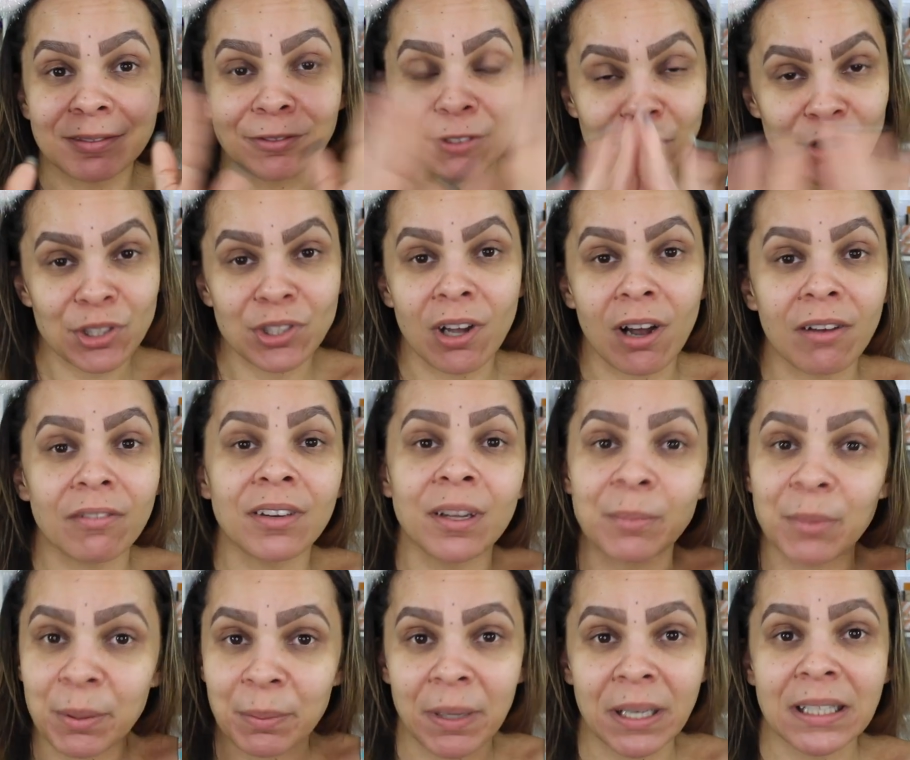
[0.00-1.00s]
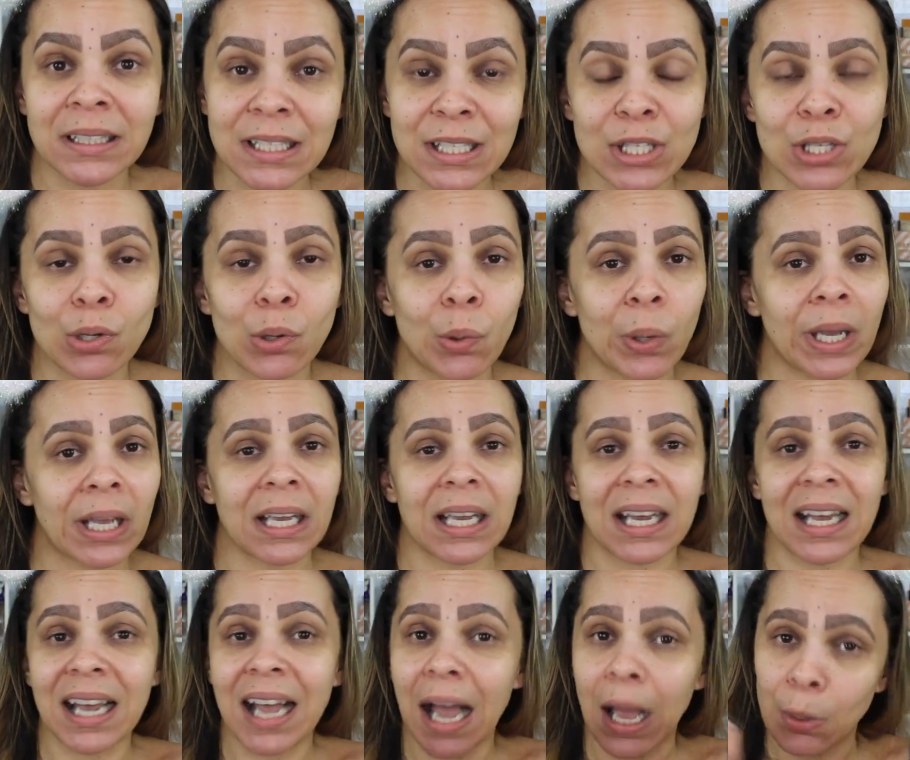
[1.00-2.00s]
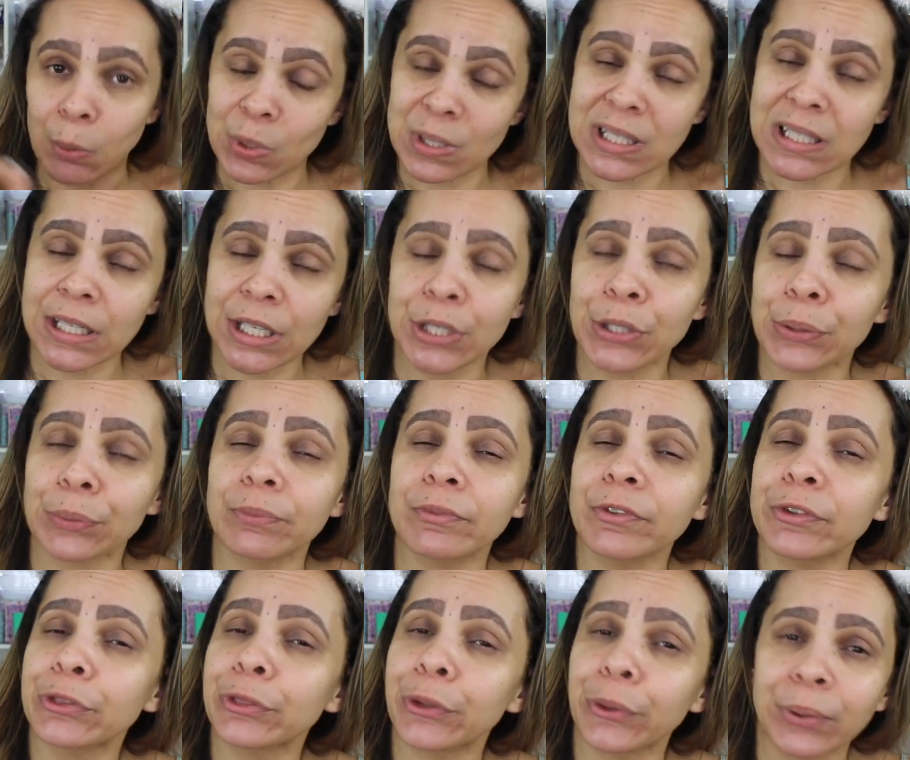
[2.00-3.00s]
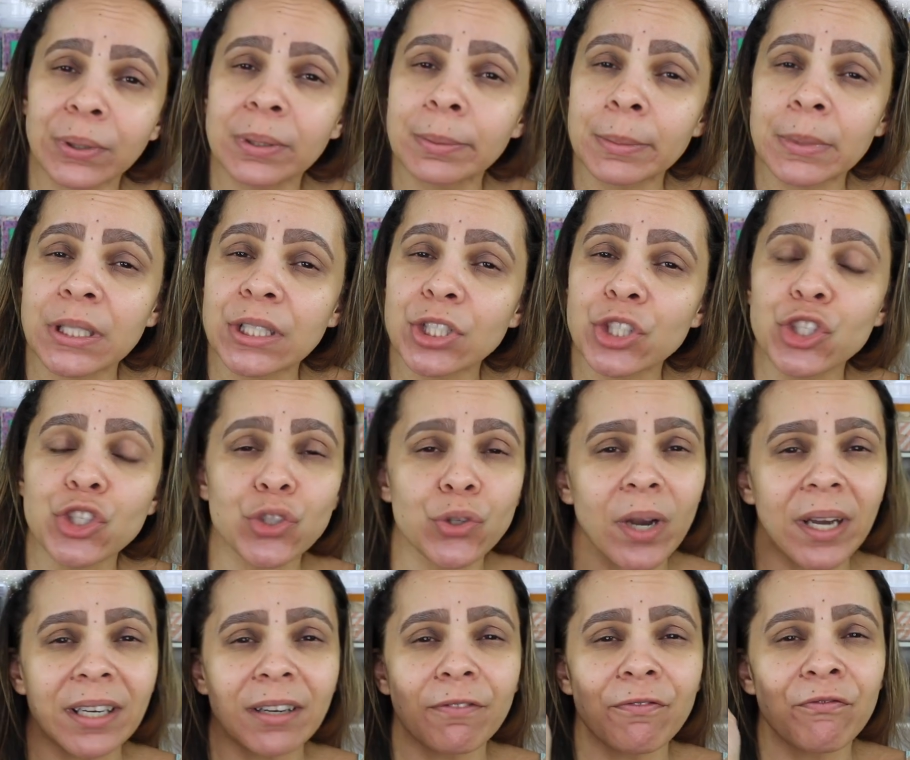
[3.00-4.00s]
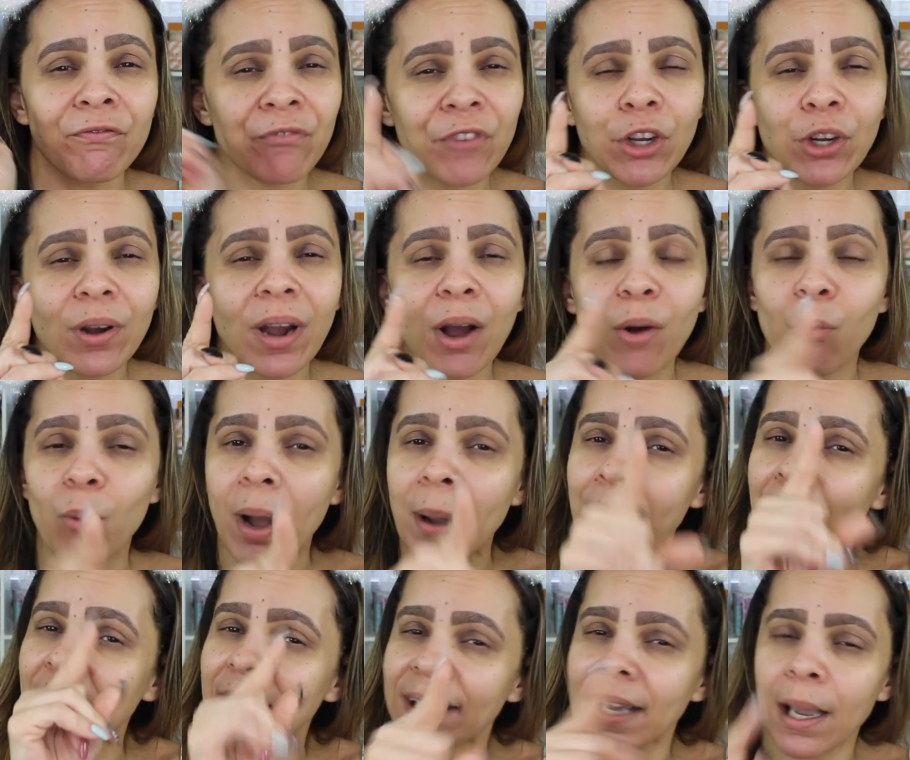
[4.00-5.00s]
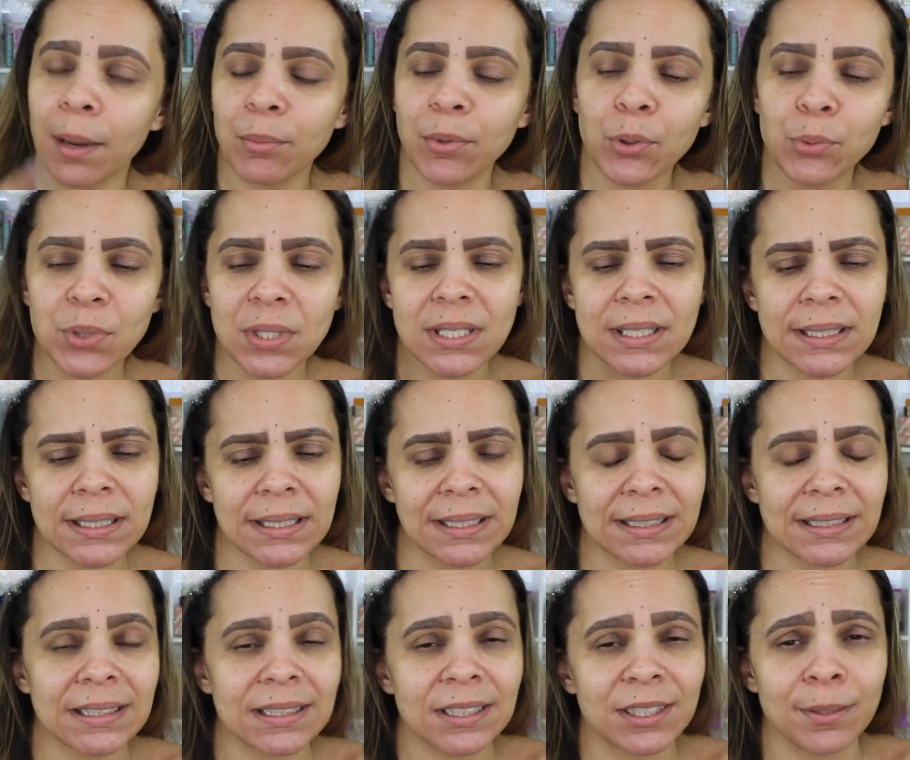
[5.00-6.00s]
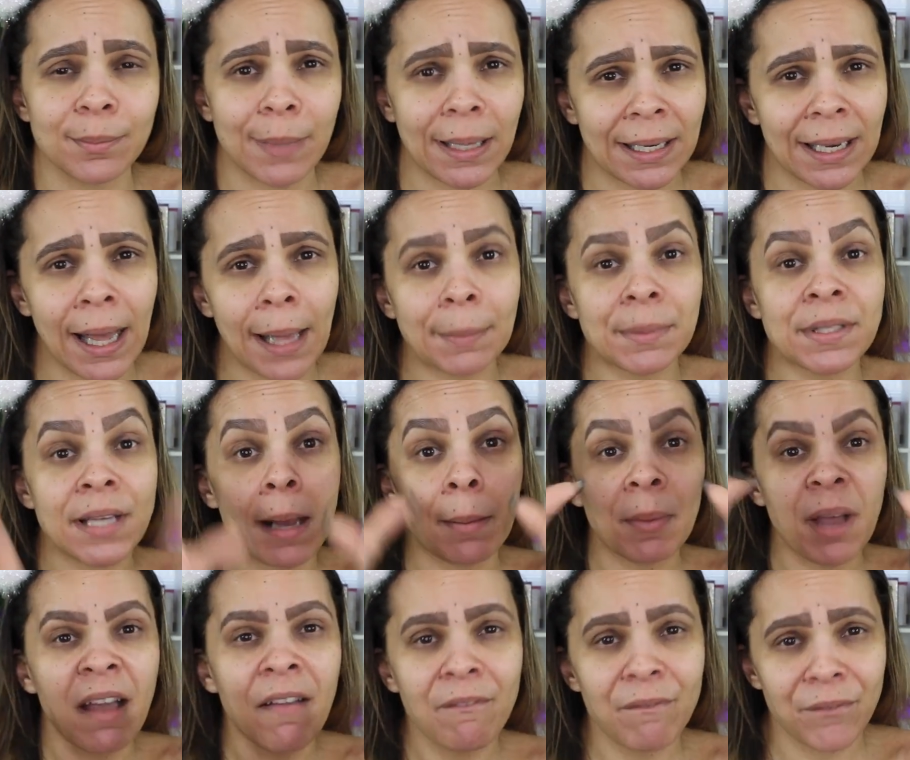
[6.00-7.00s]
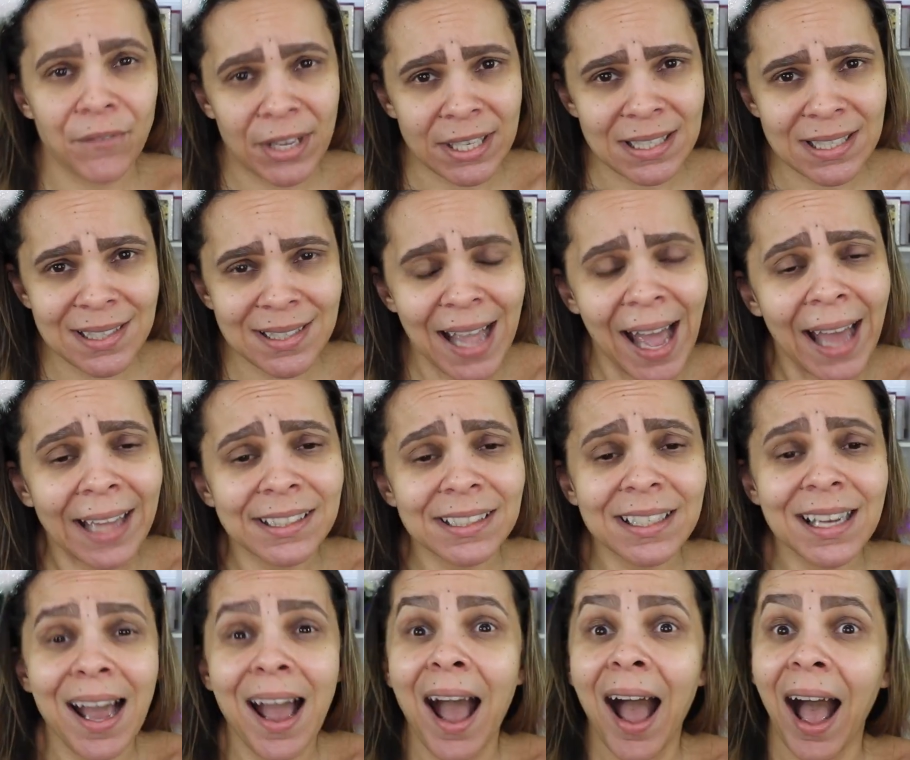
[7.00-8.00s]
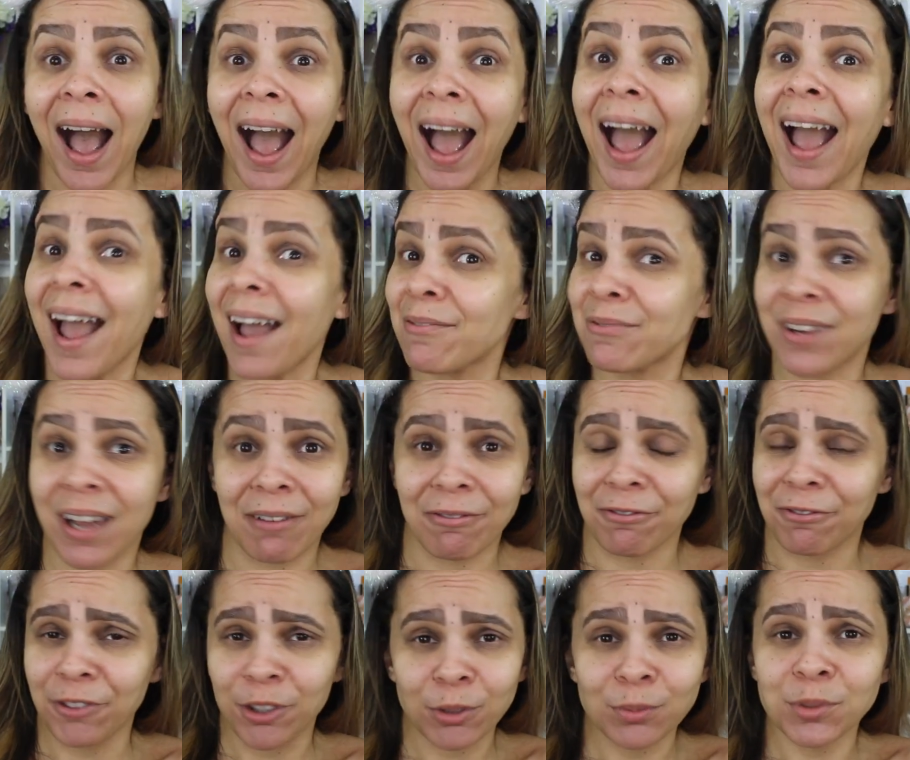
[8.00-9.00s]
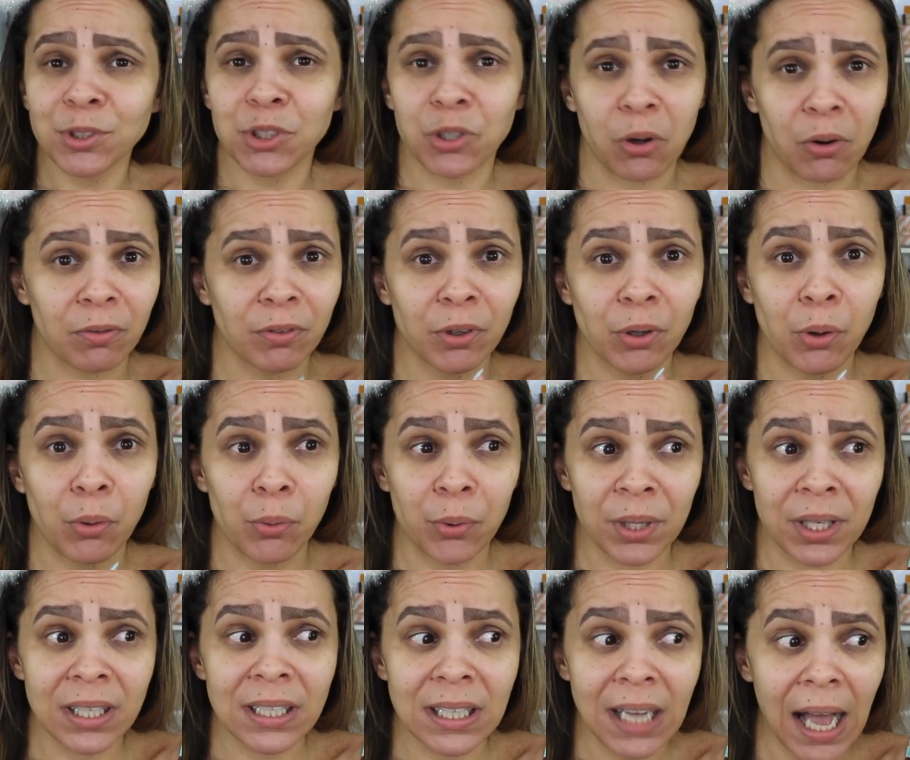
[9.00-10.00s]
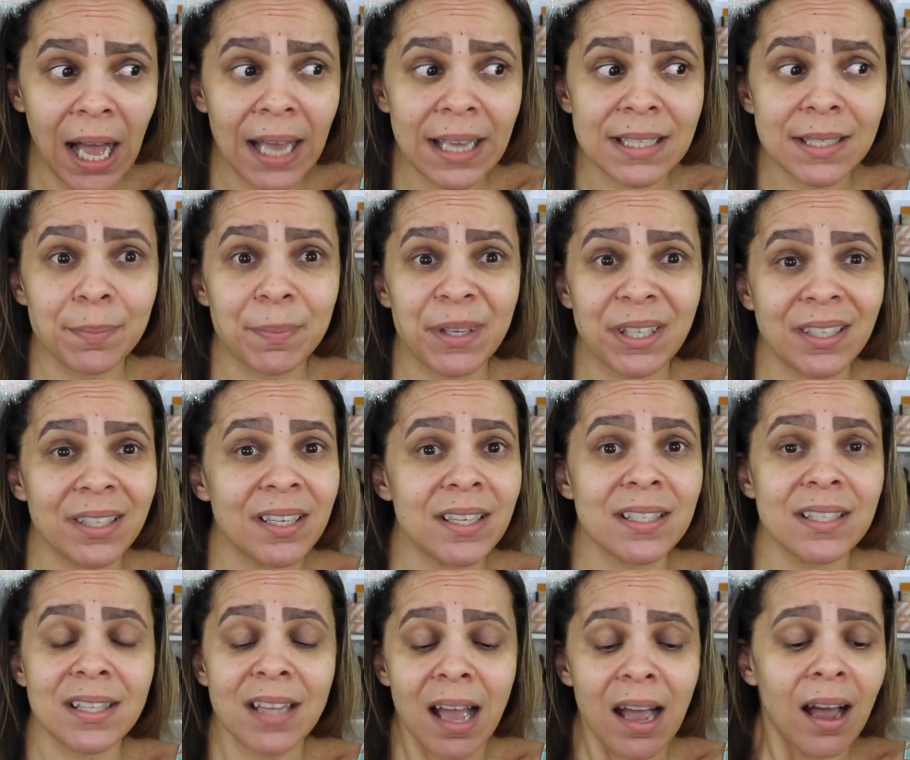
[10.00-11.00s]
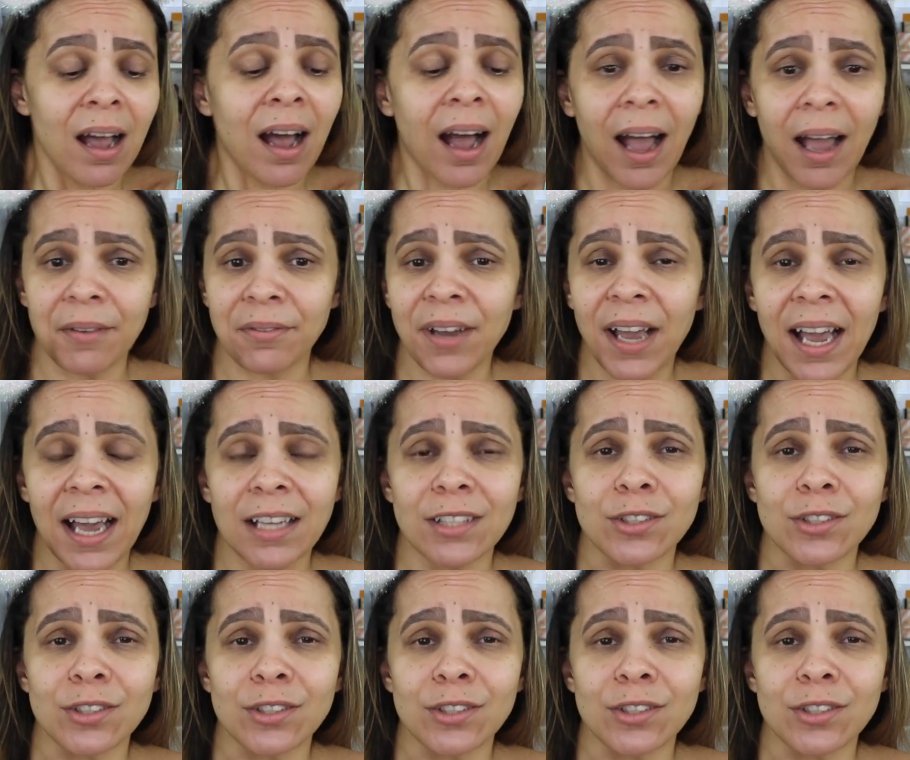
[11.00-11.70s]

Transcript: First off, let me make this quick. I was here for 30 minutes trying to figure out why my camera wasn't connected to my laptop. Fix that. I have not filmed in over a week, guys, because I've